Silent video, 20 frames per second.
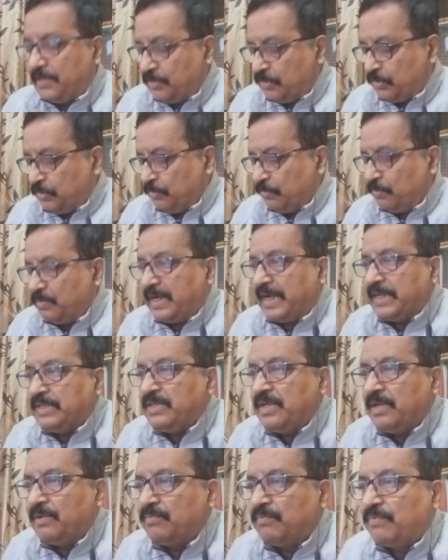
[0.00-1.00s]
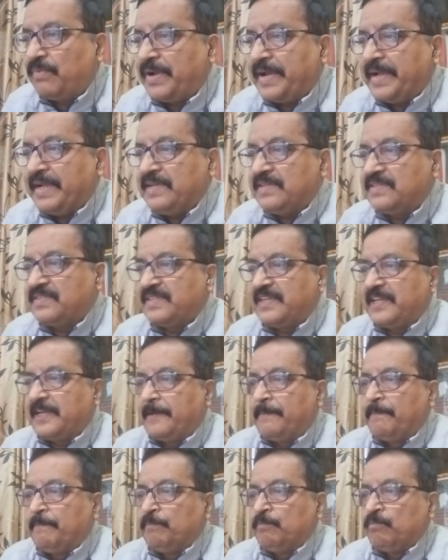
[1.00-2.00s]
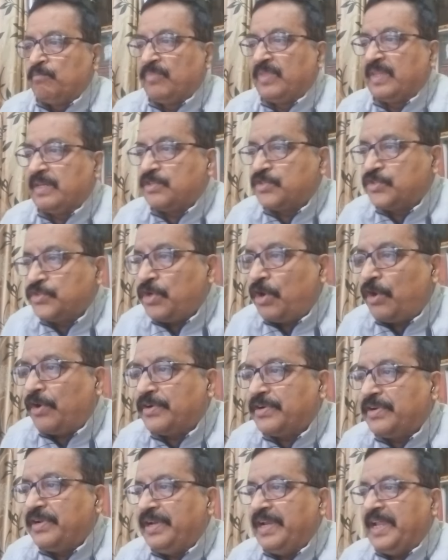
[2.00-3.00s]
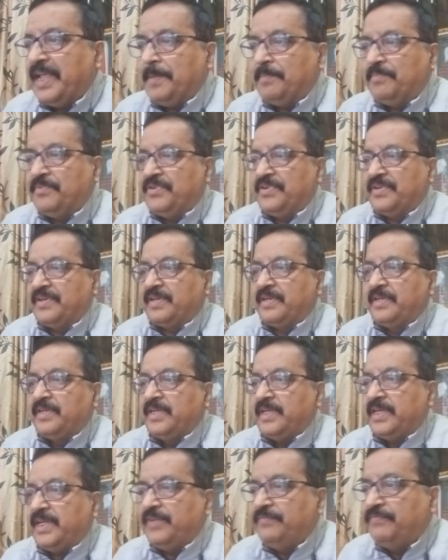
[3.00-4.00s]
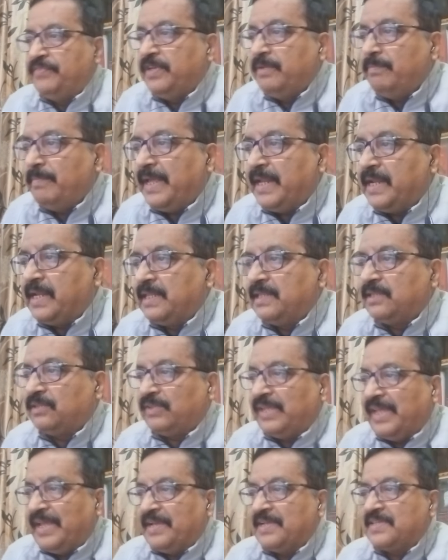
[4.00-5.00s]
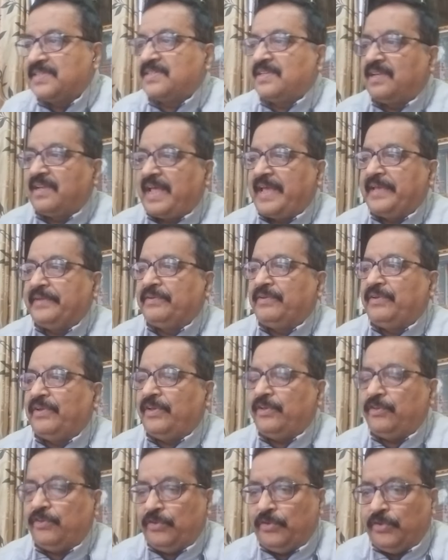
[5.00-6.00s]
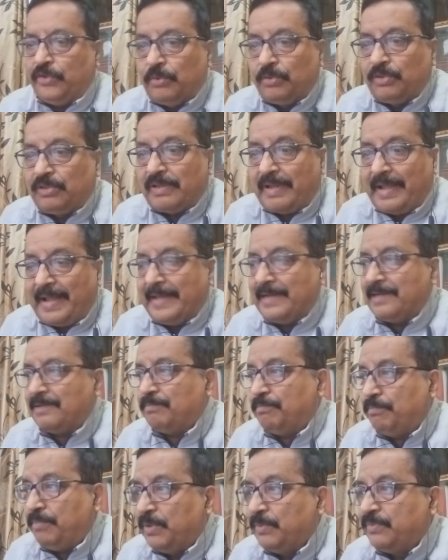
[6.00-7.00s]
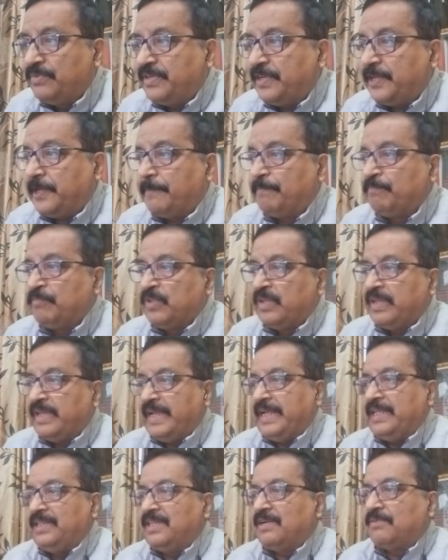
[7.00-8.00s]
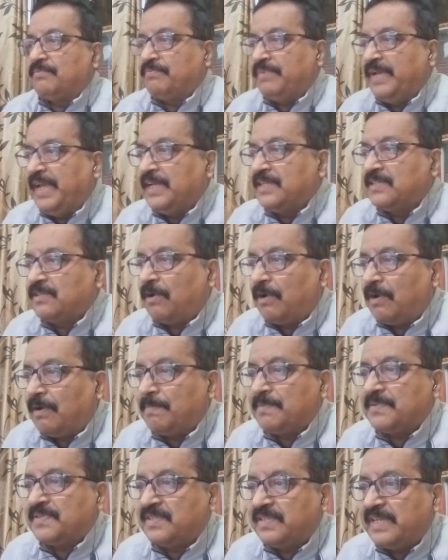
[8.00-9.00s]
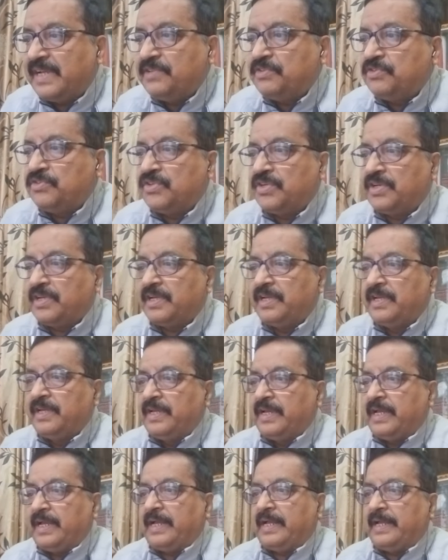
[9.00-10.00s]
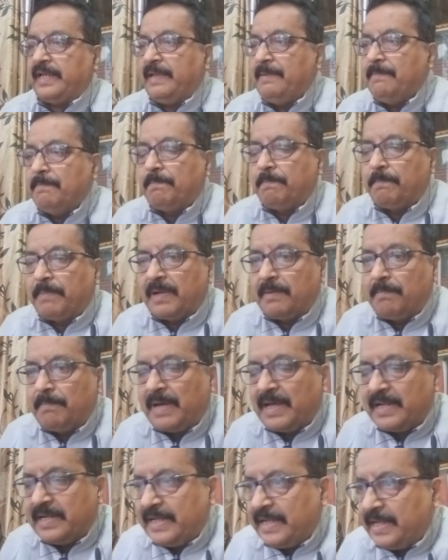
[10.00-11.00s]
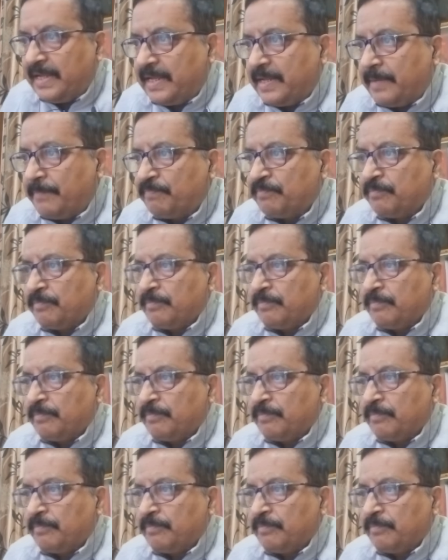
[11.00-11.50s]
to otherwise short-lived ephemeral things like youth and beauty in the face of such impermanence.